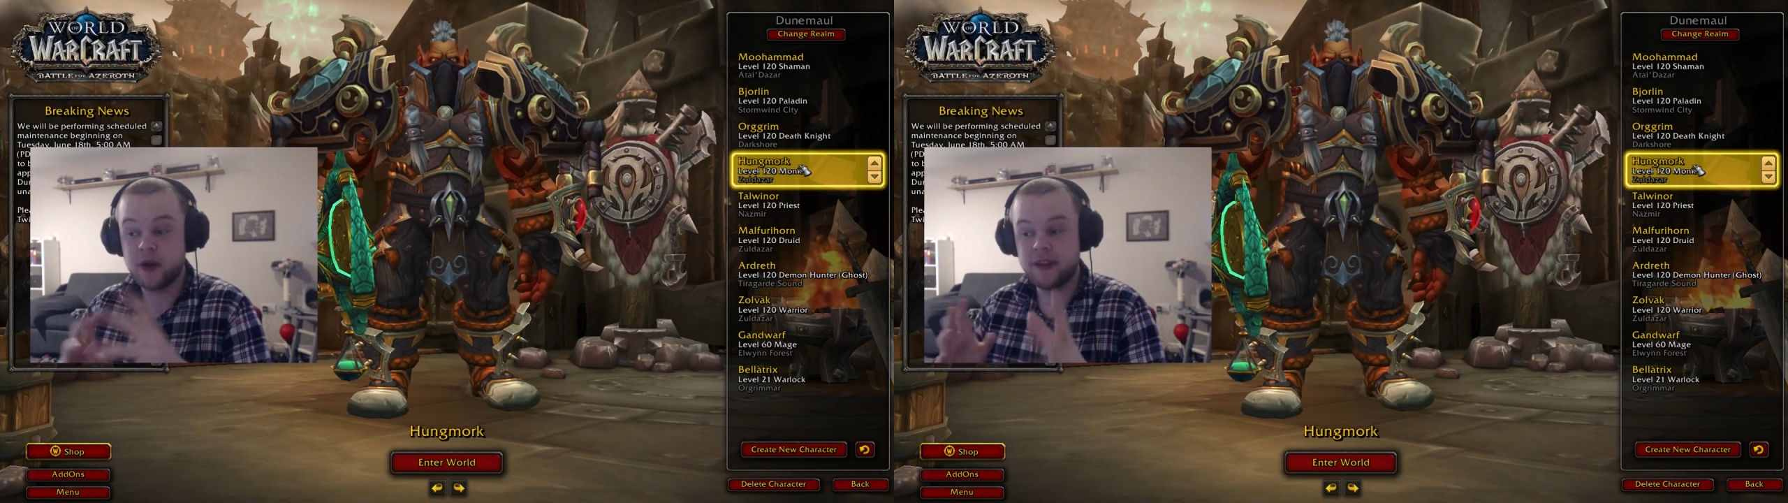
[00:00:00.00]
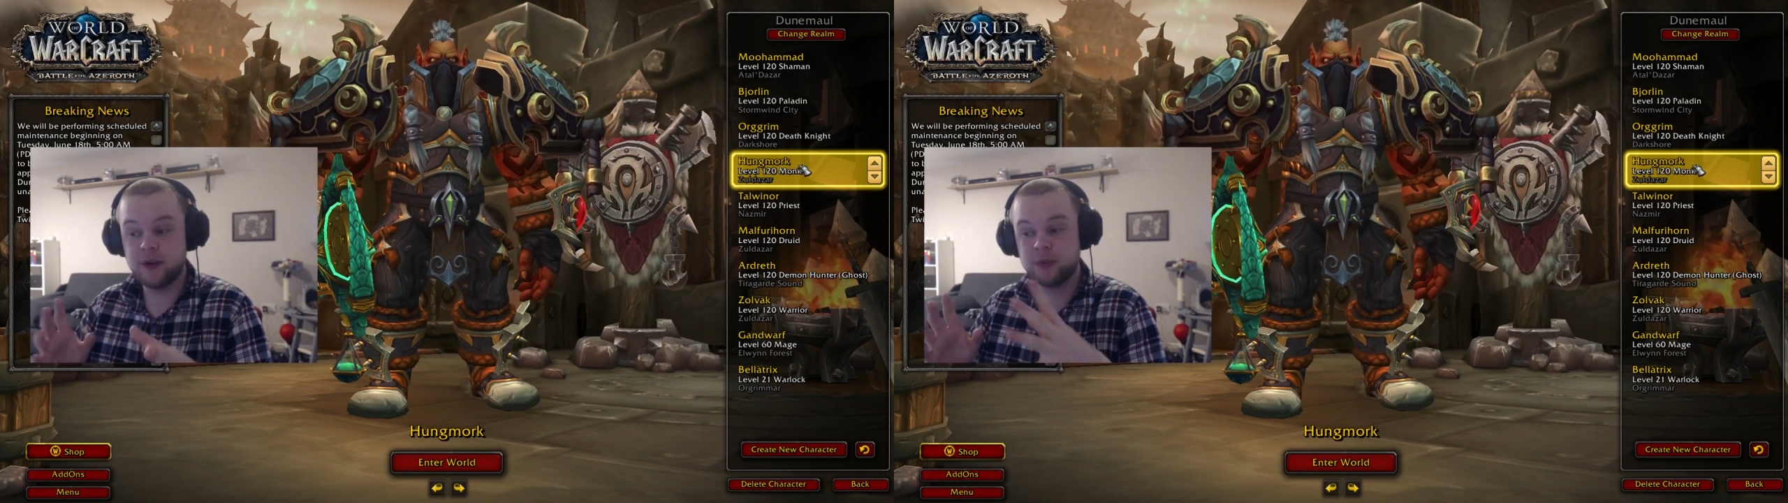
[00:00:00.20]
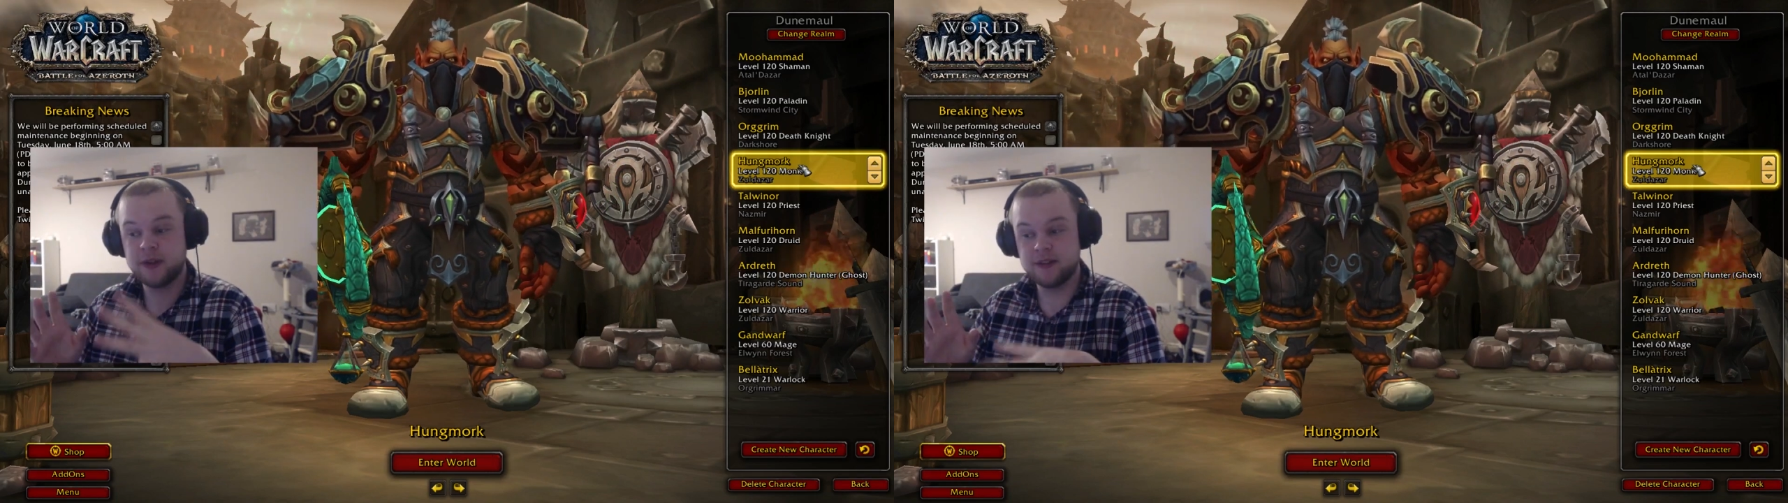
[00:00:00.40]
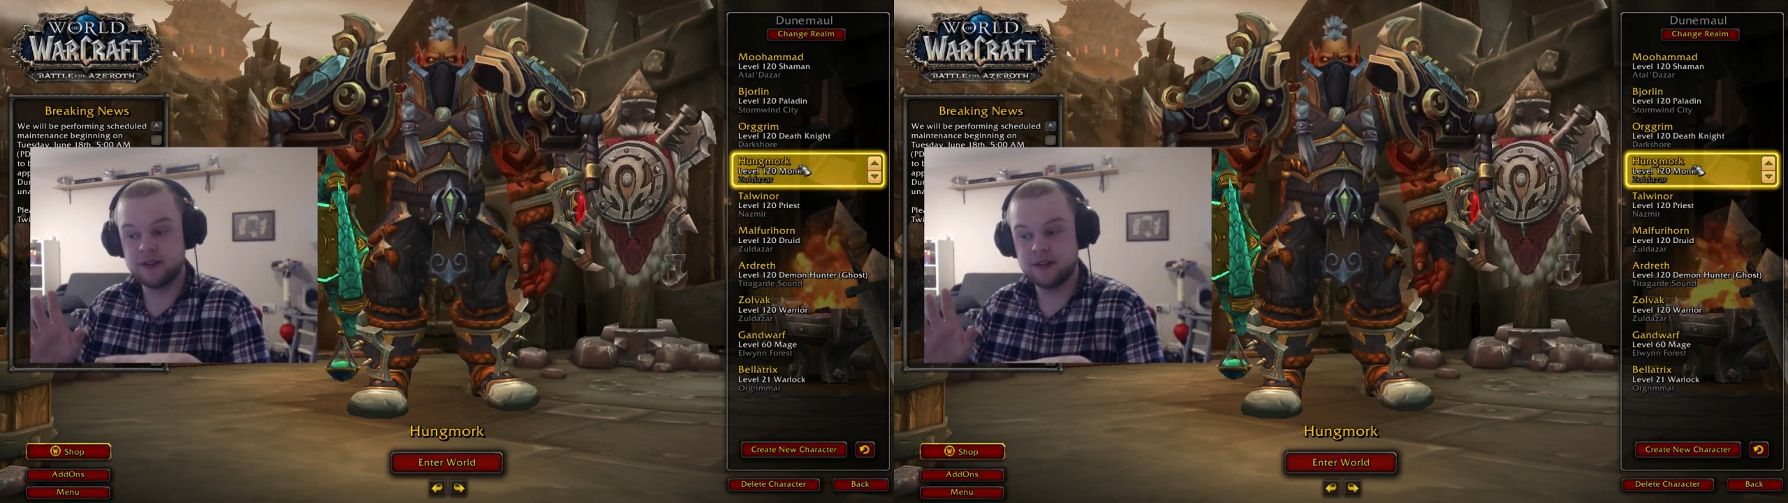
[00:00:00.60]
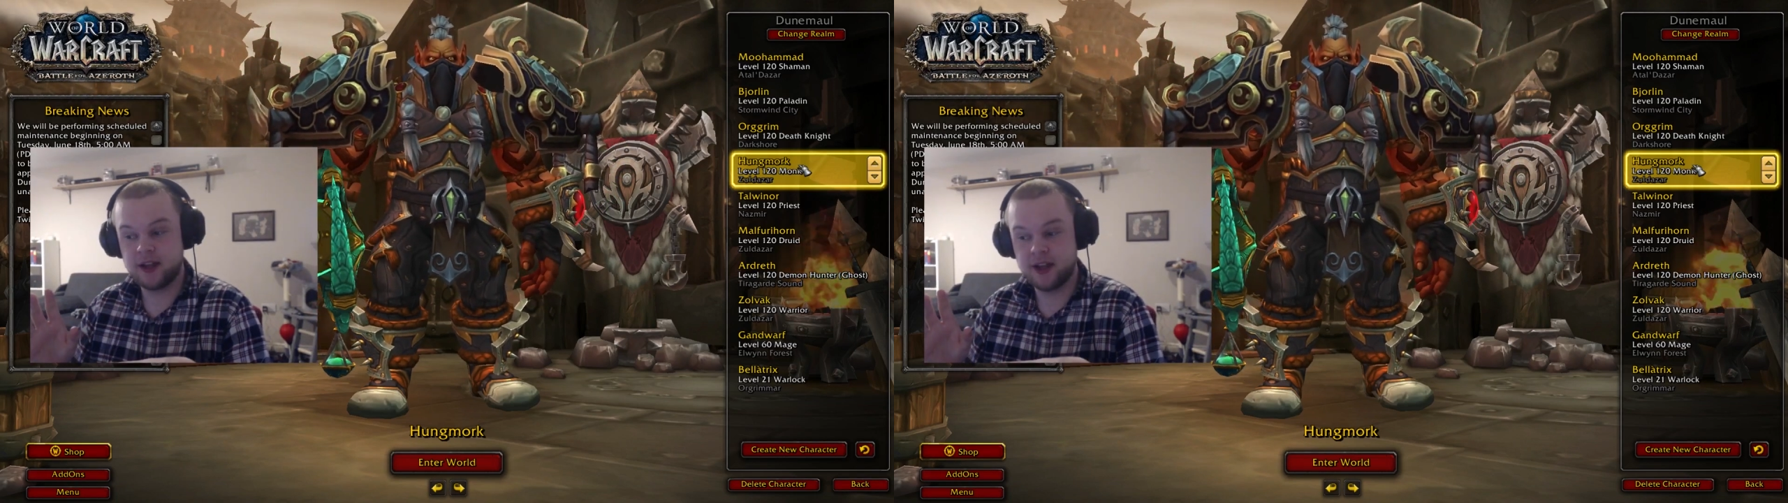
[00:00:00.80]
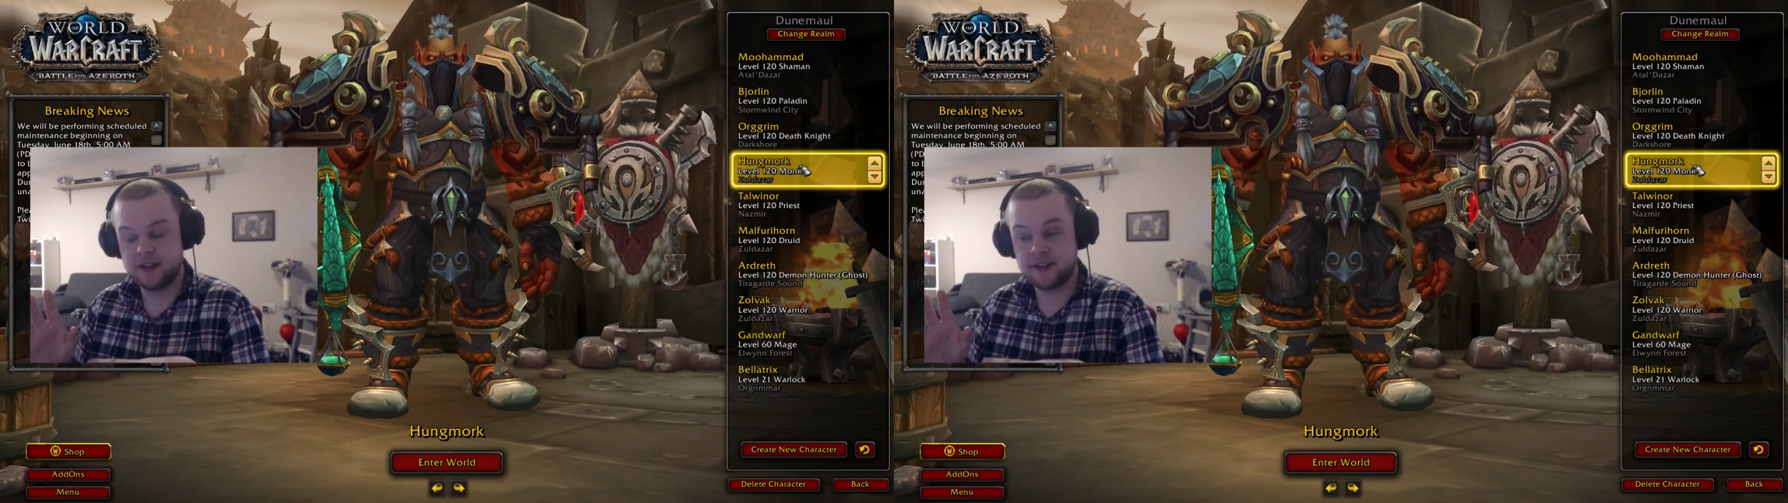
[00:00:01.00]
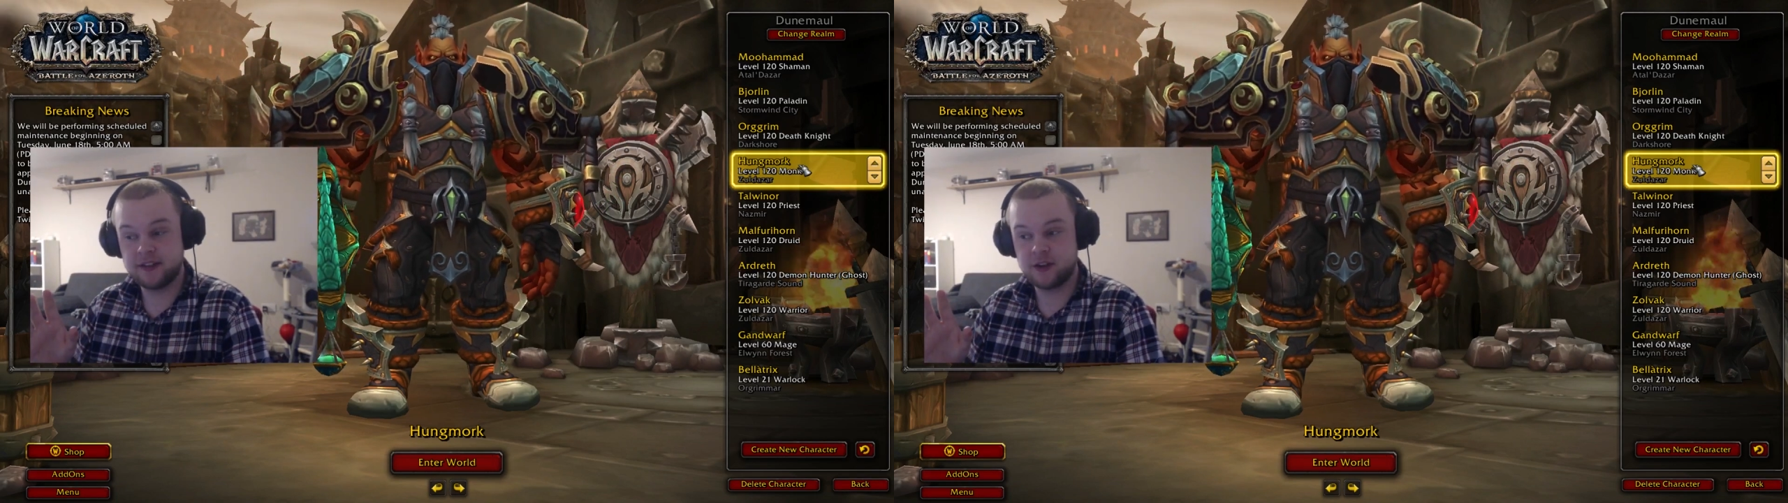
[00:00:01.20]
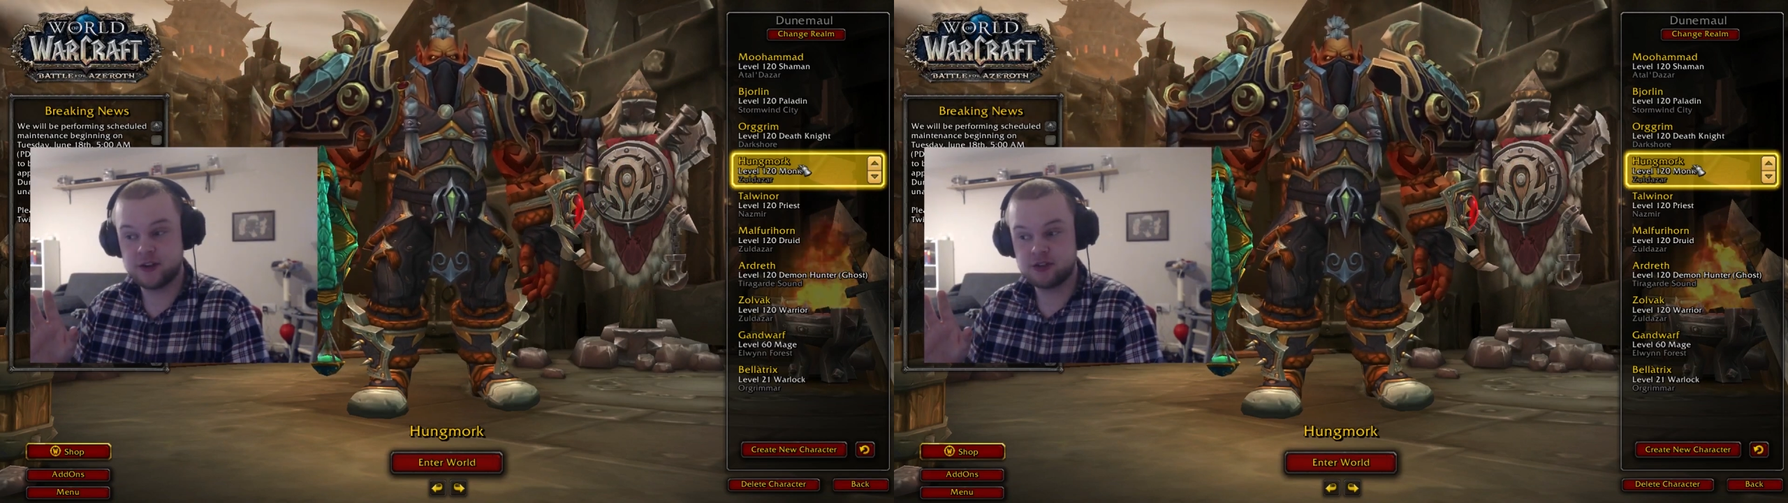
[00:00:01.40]
and that was when
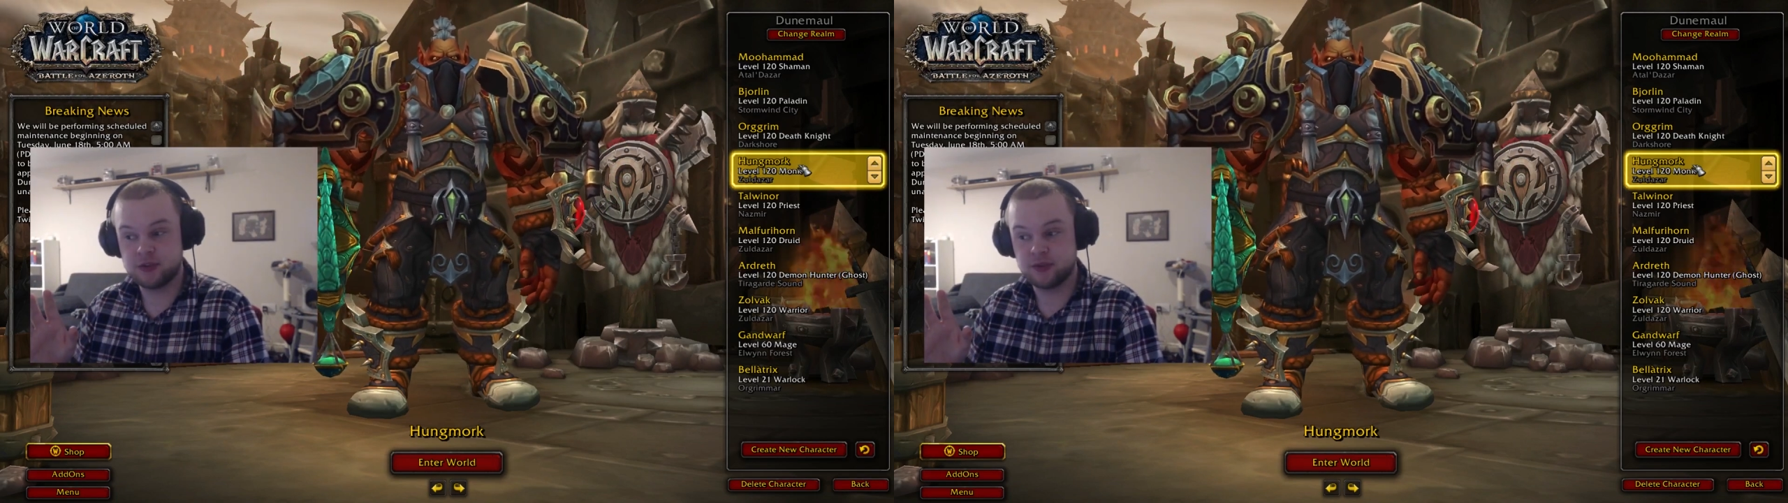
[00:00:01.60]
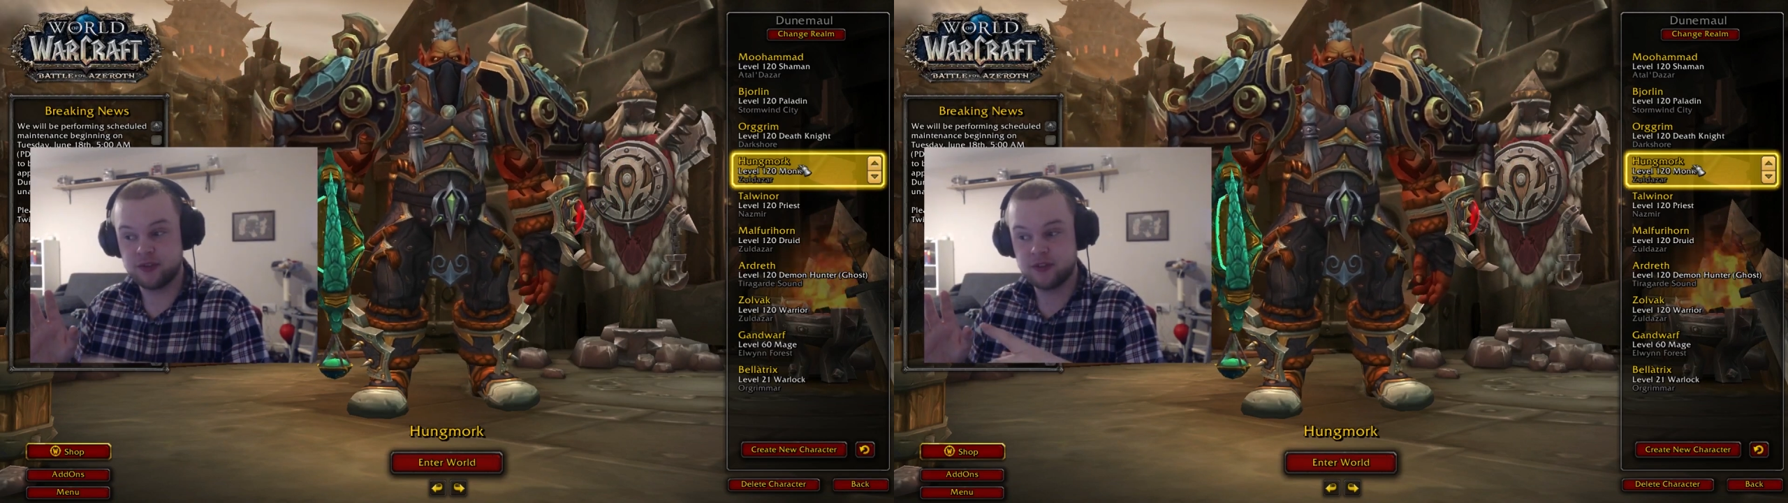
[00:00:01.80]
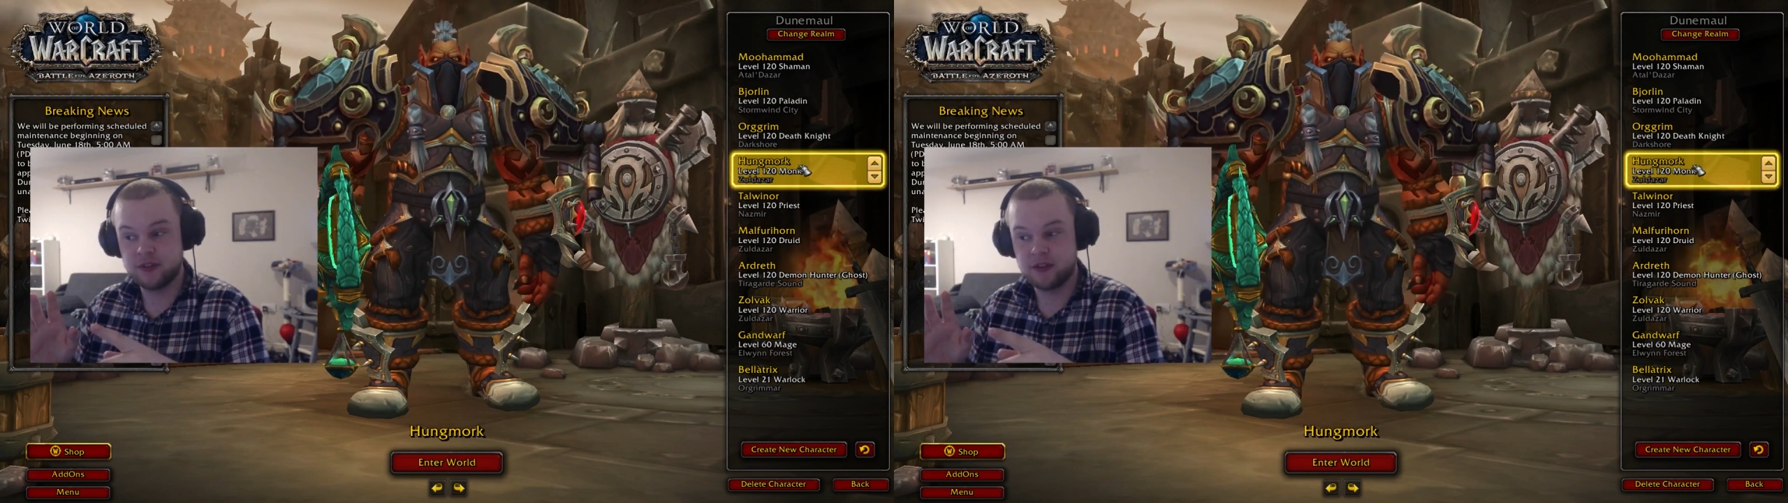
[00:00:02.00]
Zendalari Trolls,